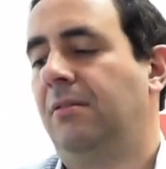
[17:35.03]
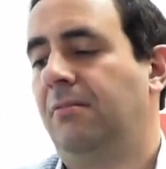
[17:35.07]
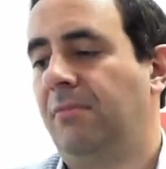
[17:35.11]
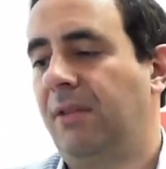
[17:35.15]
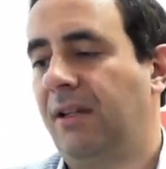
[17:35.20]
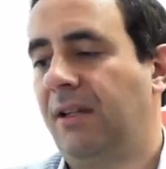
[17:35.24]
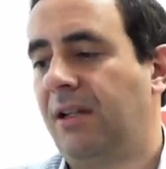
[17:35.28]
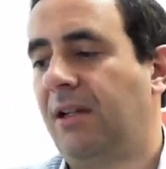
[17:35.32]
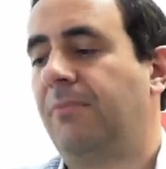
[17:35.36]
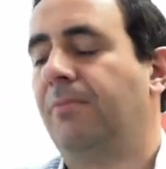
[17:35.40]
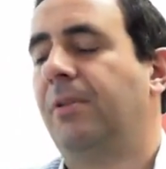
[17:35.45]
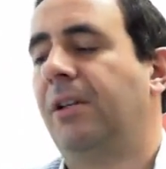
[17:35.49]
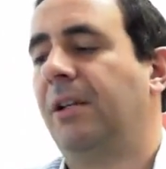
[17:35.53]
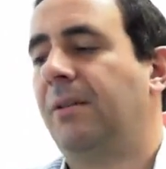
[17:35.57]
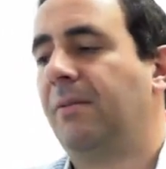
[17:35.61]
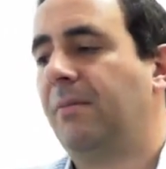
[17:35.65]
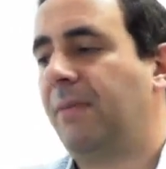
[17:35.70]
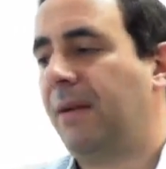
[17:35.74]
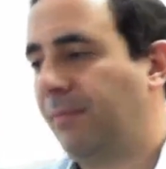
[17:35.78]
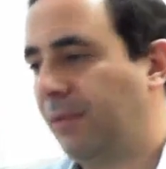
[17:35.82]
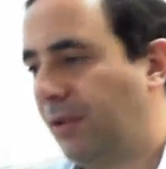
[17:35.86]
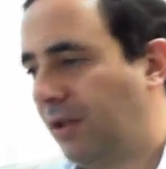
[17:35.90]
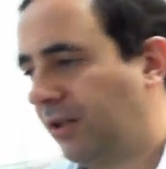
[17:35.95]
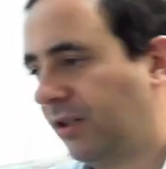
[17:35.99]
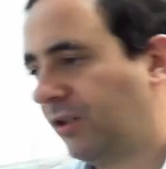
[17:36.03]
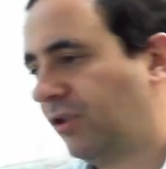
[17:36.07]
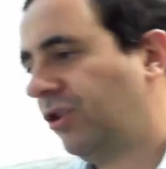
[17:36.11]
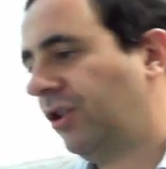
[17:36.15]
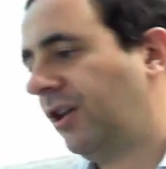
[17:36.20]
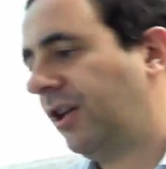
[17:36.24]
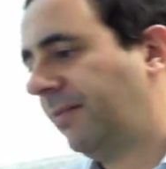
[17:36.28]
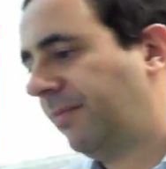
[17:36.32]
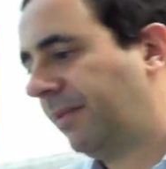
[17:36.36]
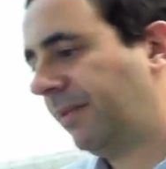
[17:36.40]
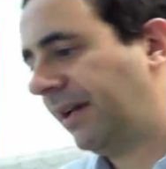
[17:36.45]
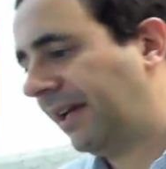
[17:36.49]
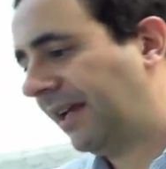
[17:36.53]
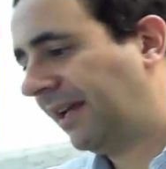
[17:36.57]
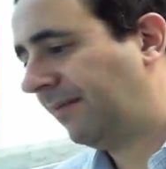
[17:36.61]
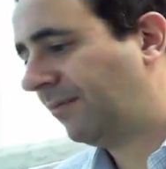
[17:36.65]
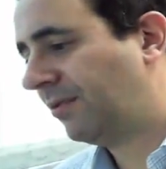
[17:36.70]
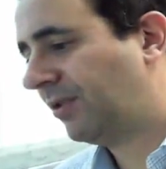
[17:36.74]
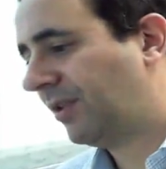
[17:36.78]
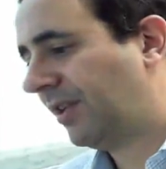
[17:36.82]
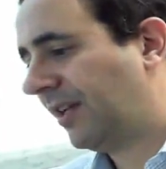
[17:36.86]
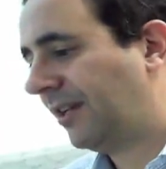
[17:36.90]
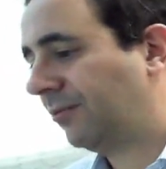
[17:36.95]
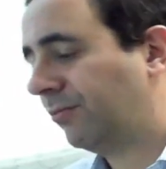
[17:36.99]
my company, my blockchain, my ham
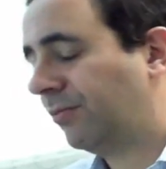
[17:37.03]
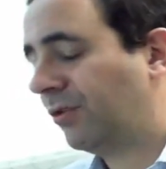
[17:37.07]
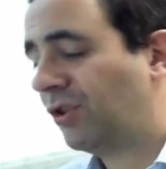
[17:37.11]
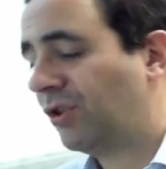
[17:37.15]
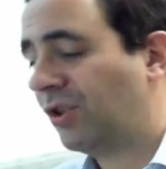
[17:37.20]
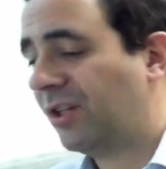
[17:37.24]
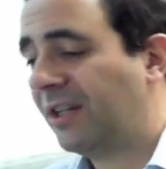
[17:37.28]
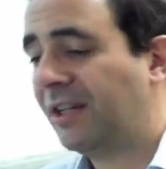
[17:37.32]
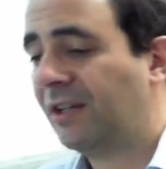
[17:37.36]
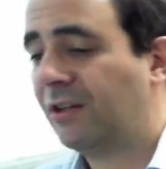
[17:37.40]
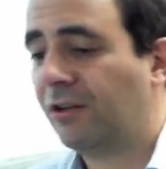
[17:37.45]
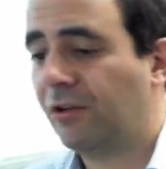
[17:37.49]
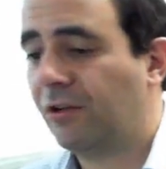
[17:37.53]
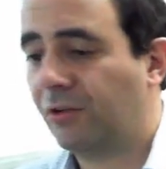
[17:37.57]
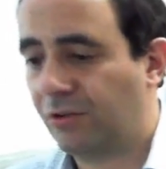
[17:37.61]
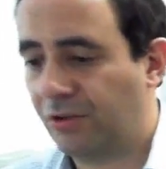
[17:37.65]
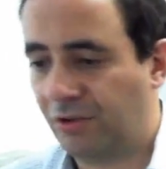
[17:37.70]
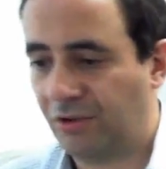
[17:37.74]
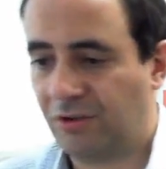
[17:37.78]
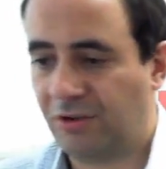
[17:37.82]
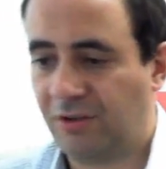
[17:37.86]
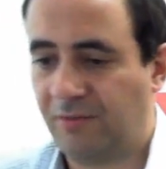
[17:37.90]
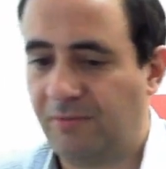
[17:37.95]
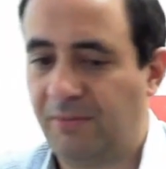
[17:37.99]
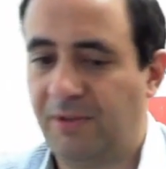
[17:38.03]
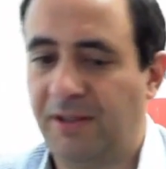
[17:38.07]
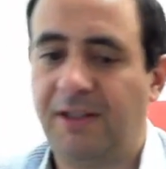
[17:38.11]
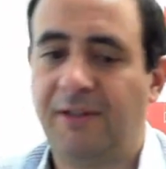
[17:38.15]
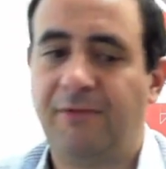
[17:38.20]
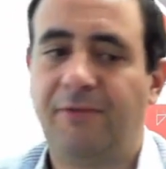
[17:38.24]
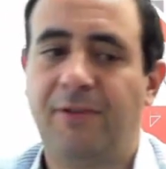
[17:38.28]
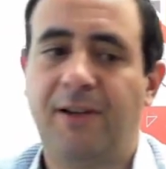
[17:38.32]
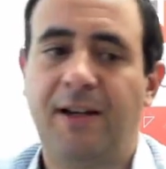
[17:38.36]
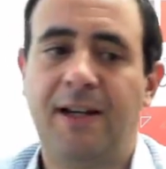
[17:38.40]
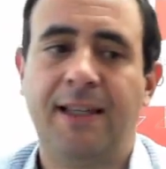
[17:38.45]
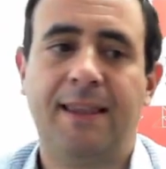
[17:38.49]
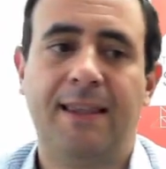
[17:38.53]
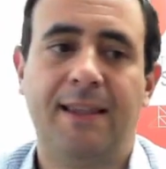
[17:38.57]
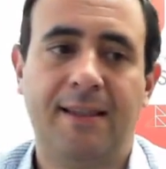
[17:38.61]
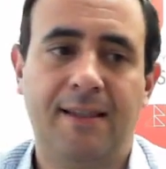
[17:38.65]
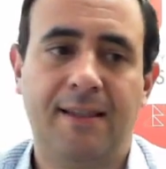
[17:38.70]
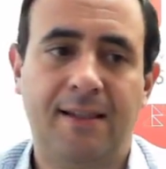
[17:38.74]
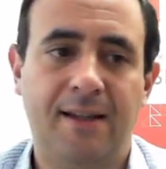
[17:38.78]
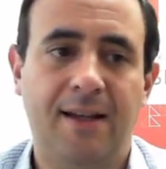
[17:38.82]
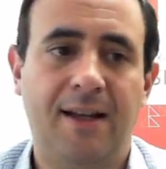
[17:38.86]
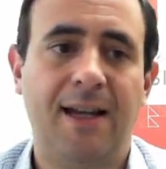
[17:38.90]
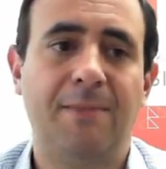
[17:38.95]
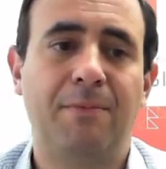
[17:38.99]
sandwich ecosystem, if at the
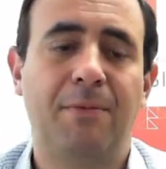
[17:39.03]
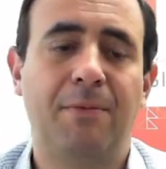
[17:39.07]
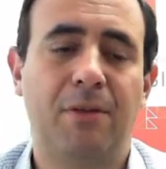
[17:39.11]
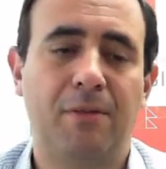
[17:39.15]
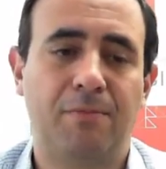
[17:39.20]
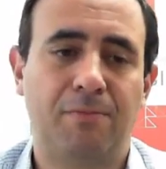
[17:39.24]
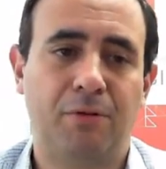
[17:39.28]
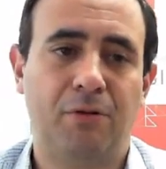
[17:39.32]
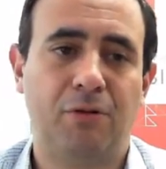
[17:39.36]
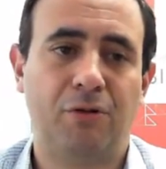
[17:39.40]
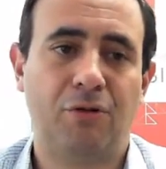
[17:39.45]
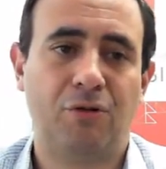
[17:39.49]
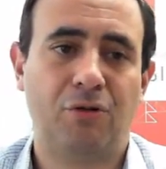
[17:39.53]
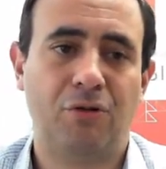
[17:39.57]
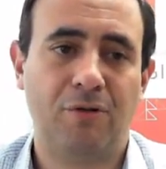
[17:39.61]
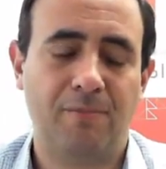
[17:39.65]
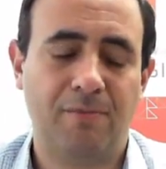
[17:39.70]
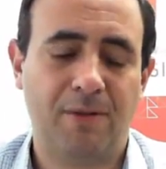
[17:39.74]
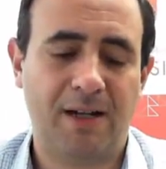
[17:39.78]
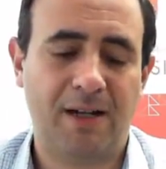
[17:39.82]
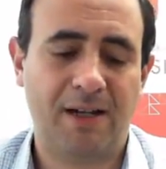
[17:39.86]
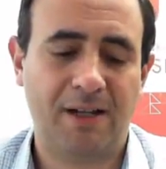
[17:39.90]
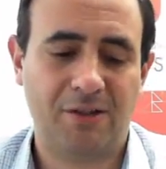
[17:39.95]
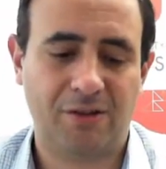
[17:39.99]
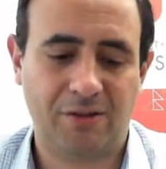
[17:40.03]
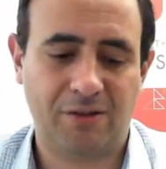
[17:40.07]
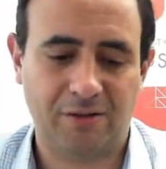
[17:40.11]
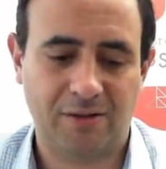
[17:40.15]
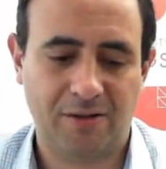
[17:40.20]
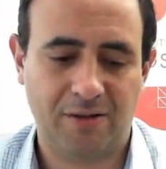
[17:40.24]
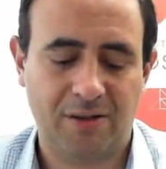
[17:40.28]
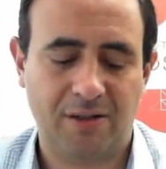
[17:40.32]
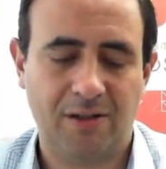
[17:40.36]
time the person buys it,